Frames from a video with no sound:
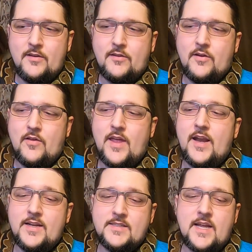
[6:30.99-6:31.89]
So
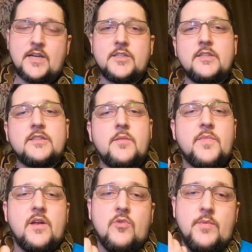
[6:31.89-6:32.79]
that is actually
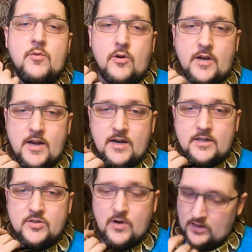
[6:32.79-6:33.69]
something we'll be working
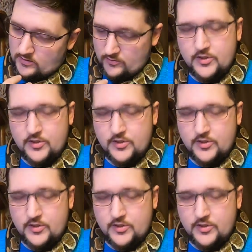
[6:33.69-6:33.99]
on as well.